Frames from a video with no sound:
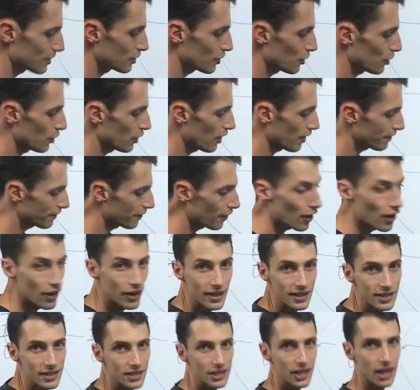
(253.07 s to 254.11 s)
So a
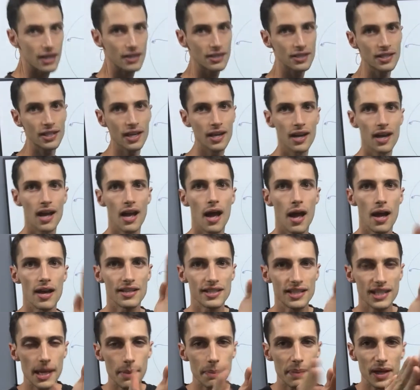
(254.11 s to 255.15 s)
third is just
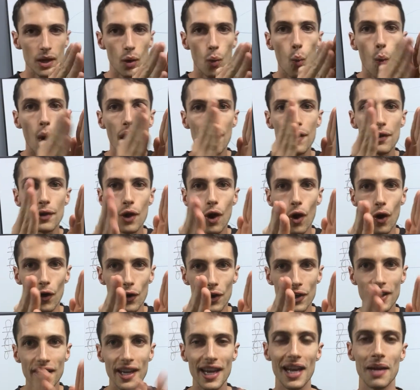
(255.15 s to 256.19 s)
skipping 1
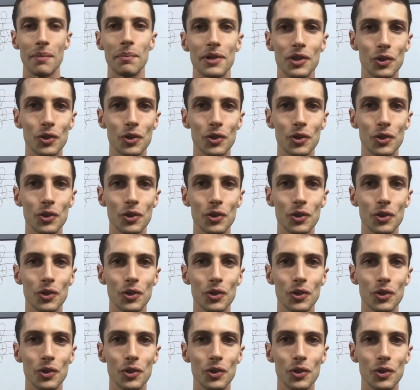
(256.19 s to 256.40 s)
note in